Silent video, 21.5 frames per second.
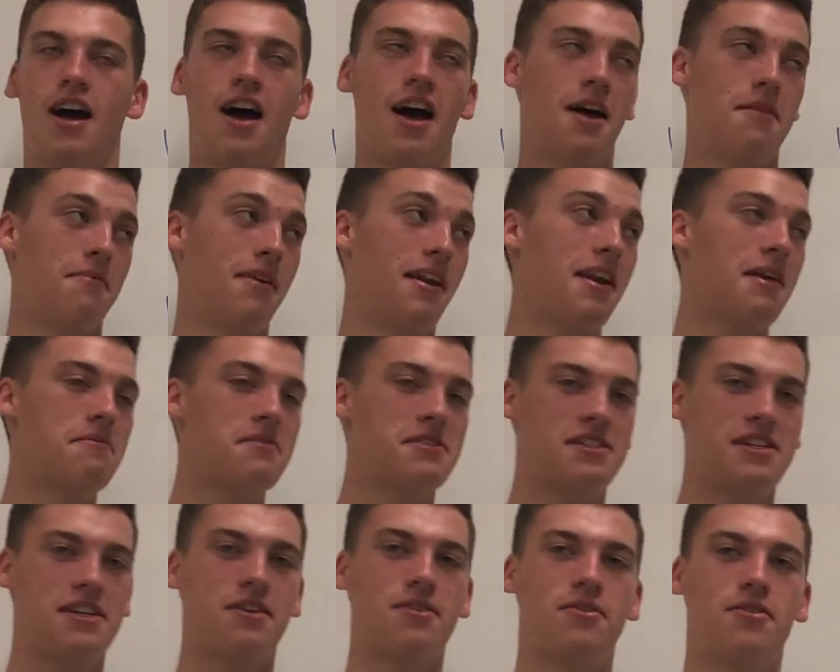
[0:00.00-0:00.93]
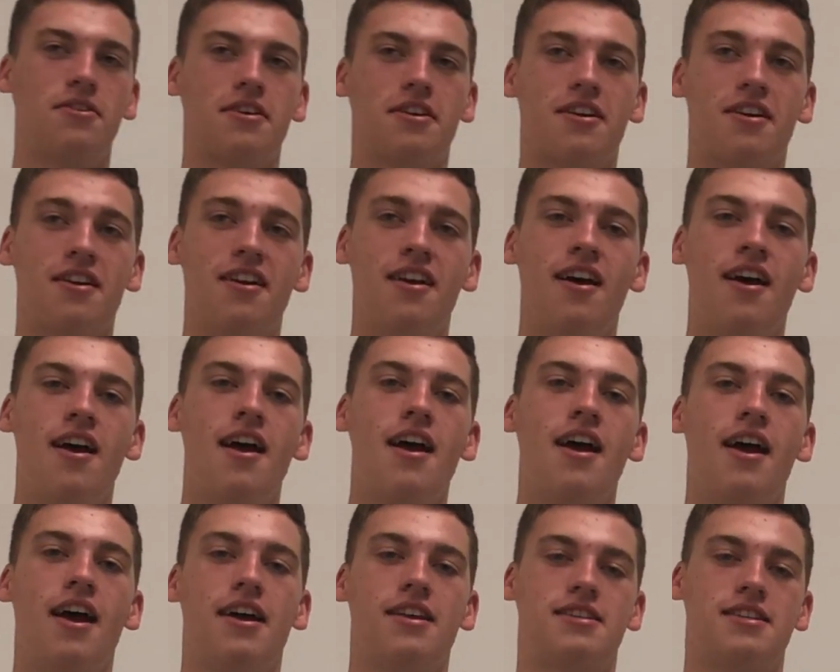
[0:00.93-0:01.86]
Hi, my name is Nick Ollinger,
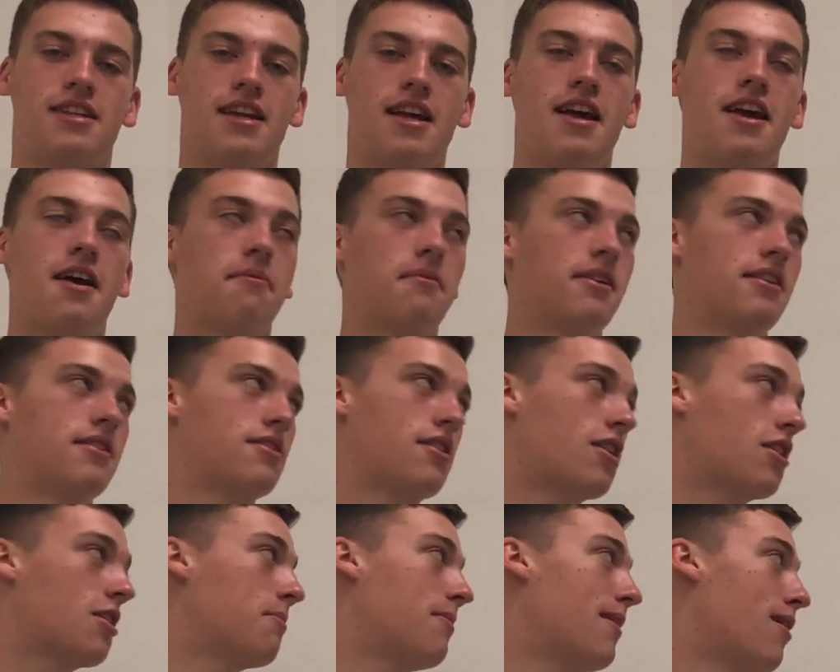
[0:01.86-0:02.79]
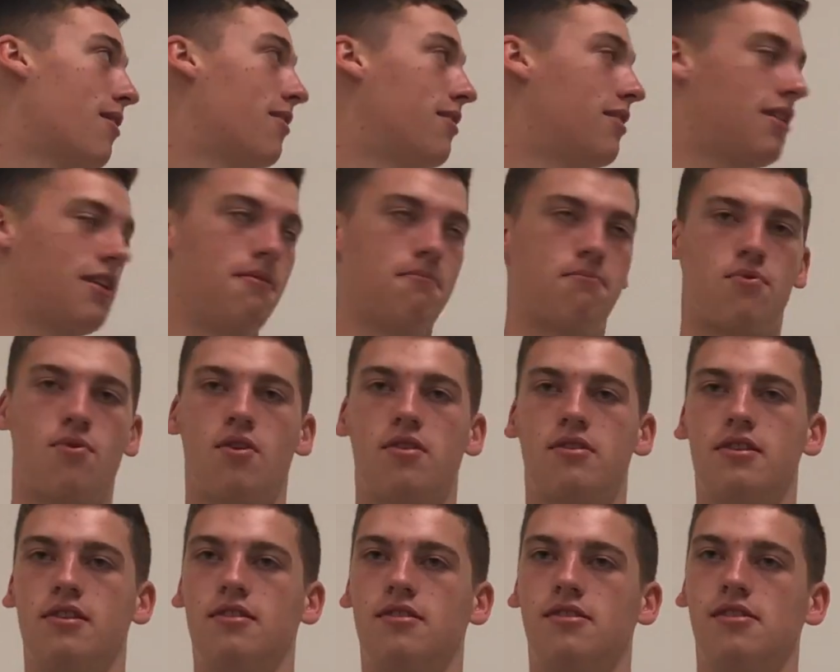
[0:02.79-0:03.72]
and today I'm going to talk about the
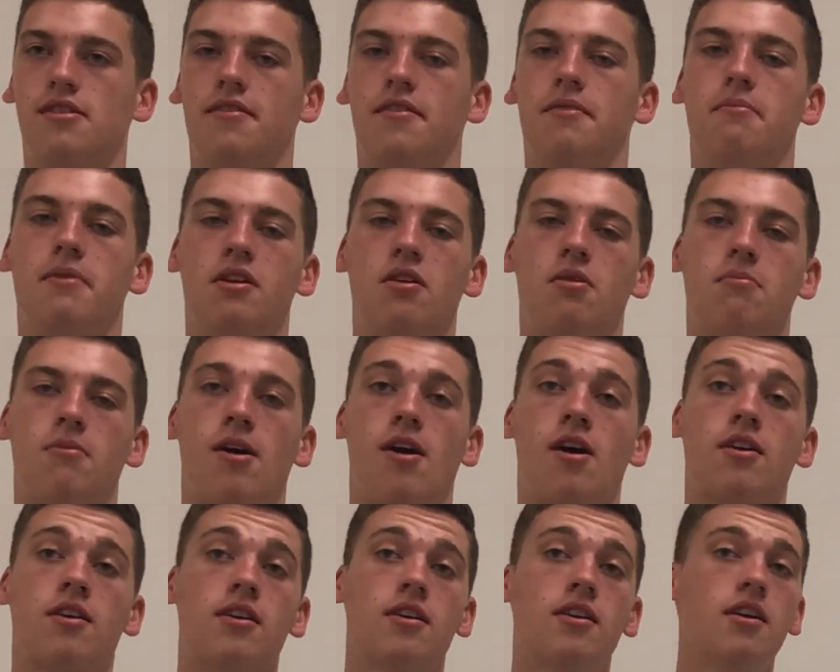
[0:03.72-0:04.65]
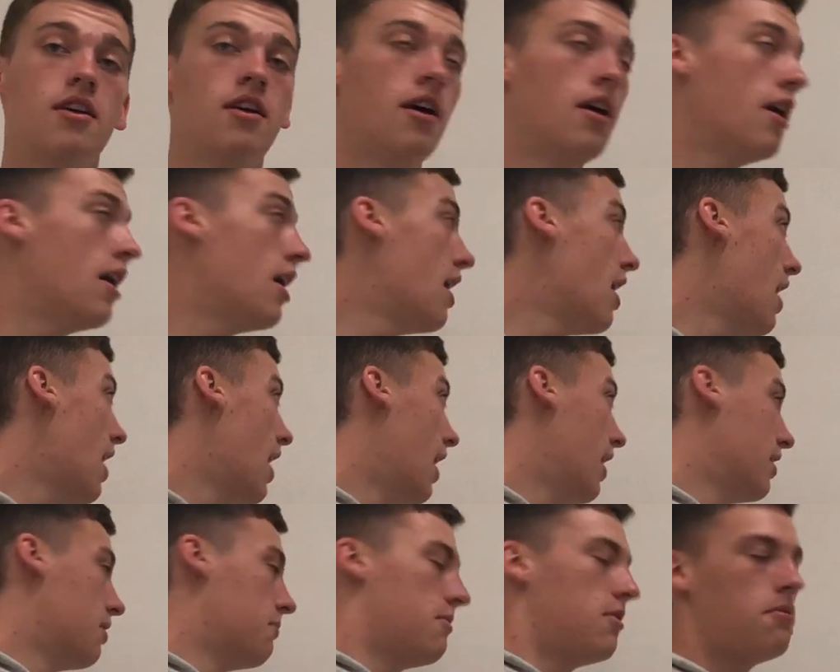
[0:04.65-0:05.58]
importance of the middle blocker.
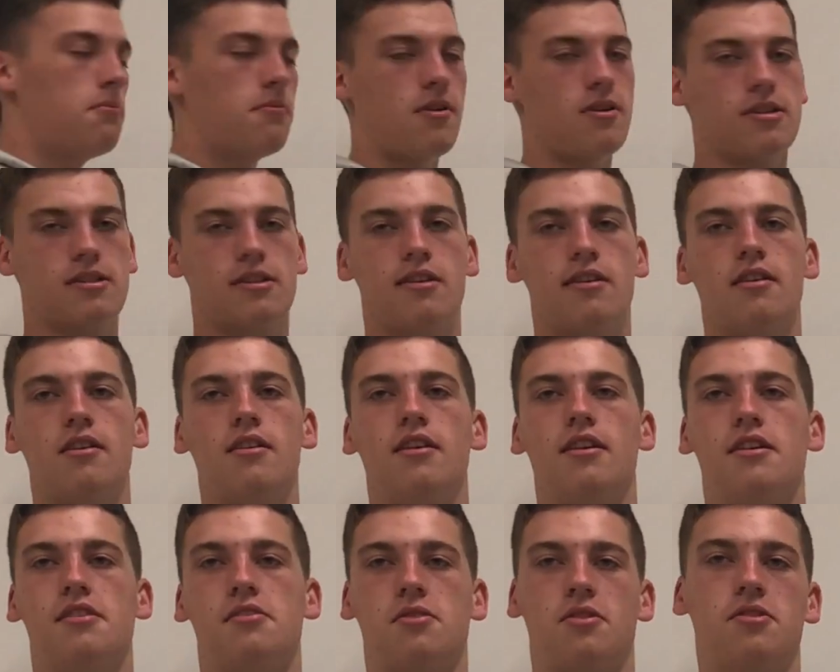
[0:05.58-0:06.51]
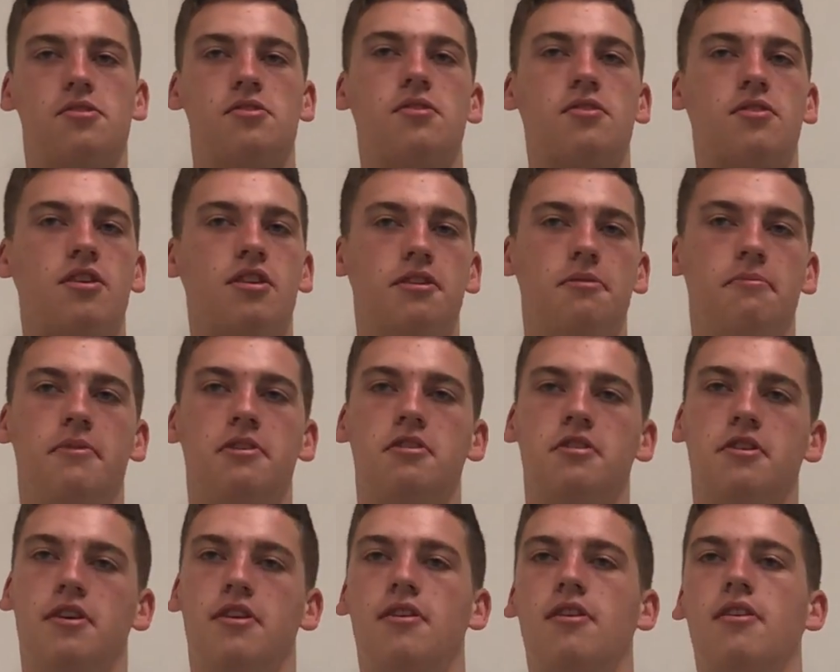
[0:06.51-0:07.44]
And the middle blocker is also called the
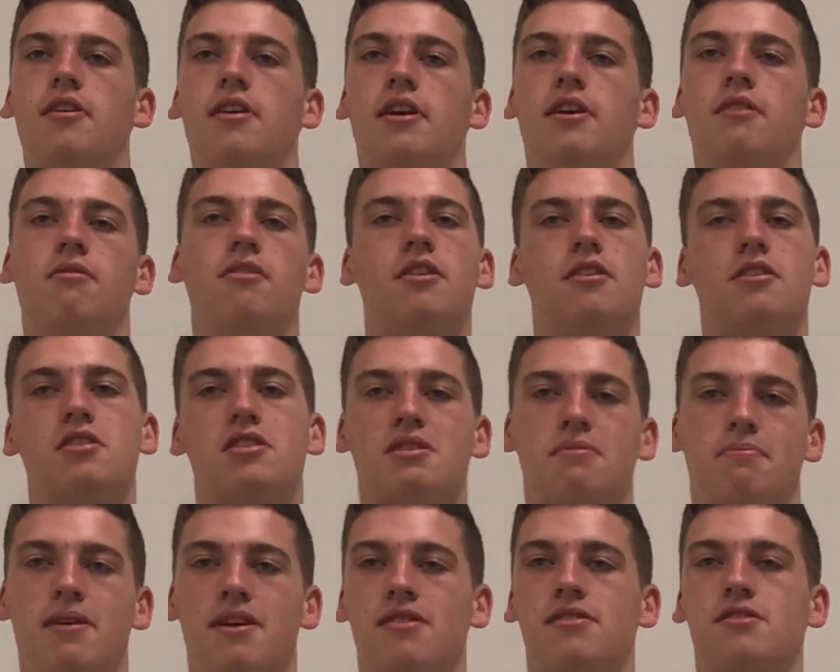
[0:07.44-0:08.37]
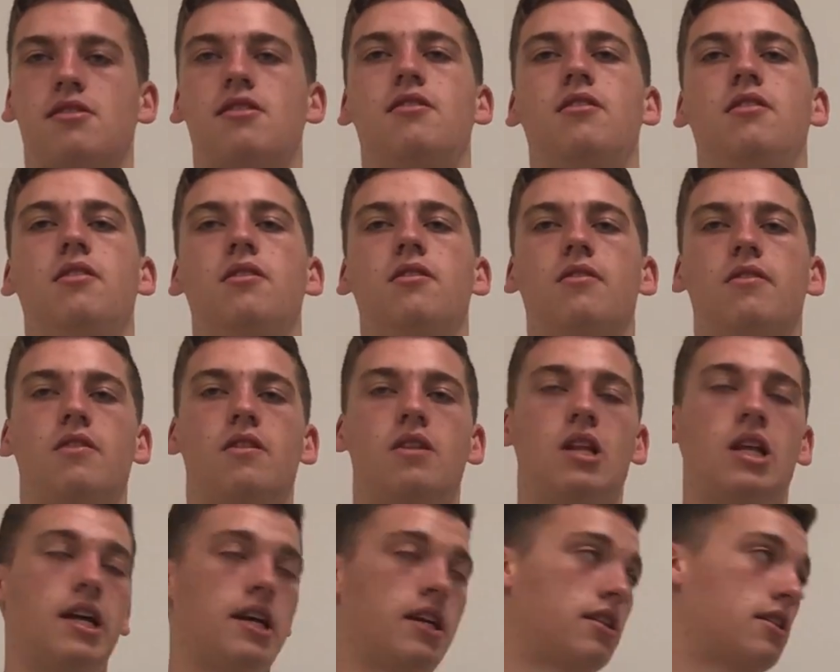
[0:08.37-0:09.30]
middle hitter. It really just depends on
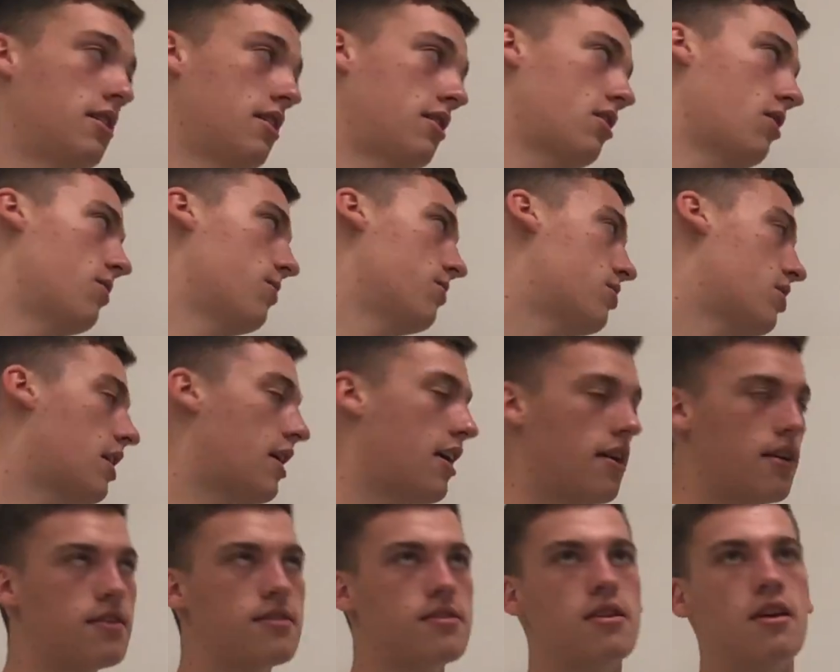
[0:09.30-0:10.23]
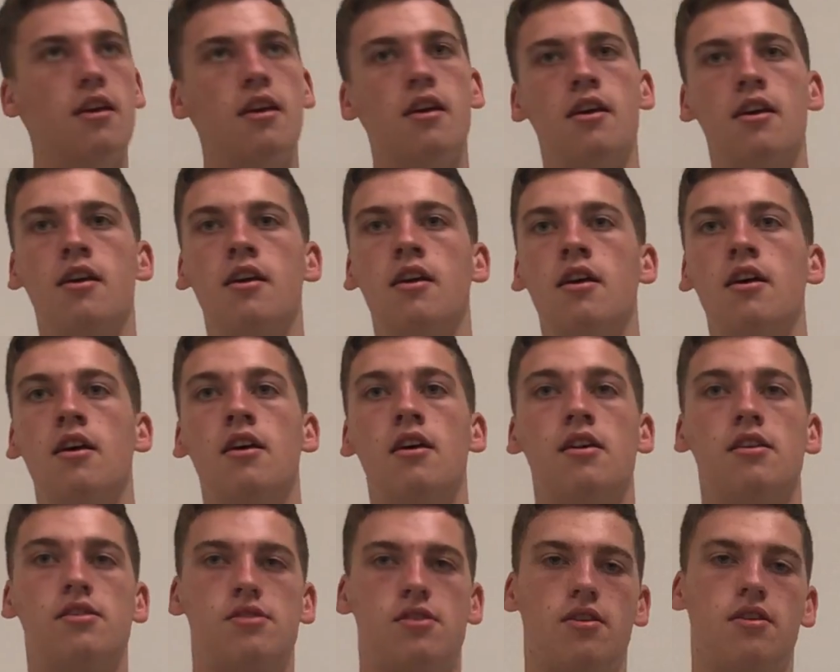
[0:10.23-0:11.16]
the coach, I guess.
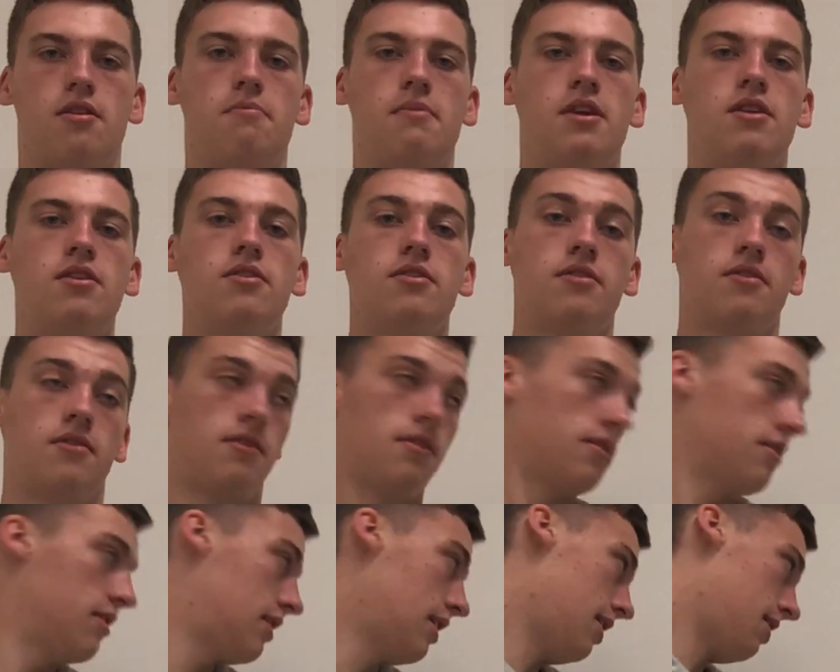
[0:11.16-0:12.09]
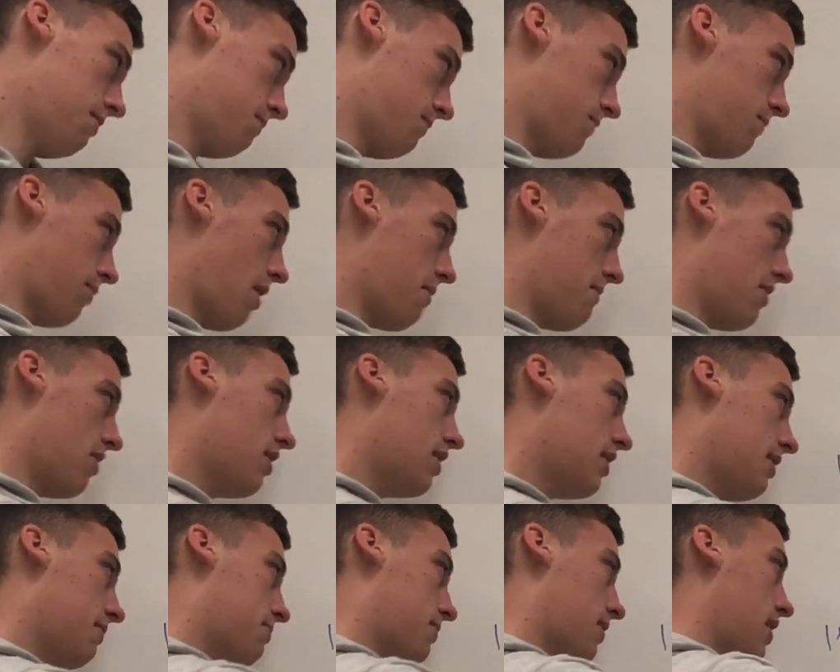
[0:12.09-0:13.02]
So the middle, they
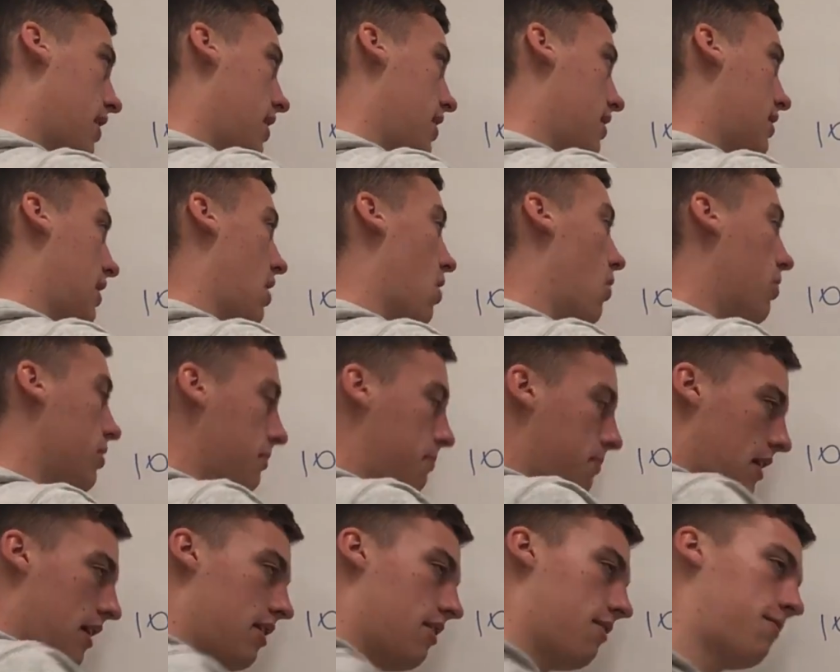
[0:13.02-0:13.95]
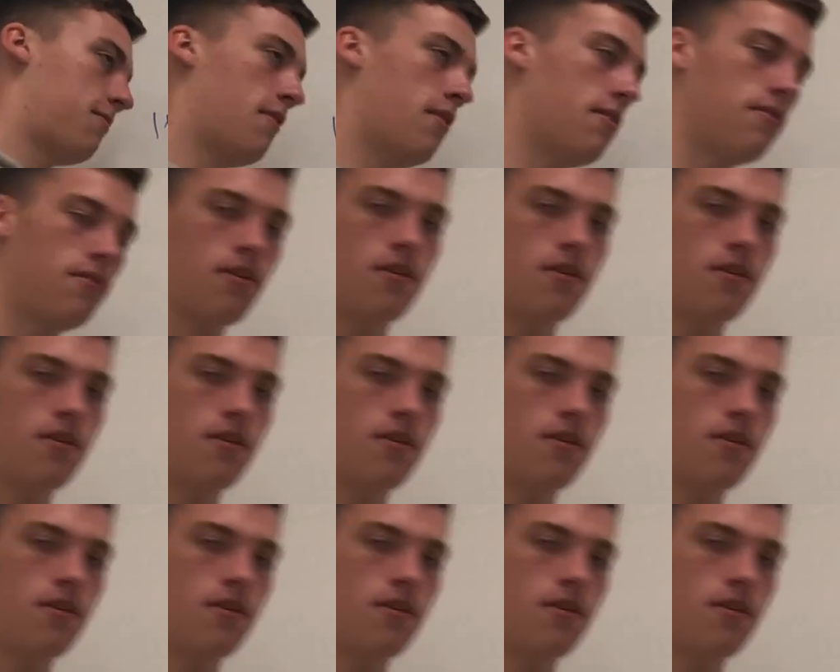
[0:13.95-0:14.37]
only play in the front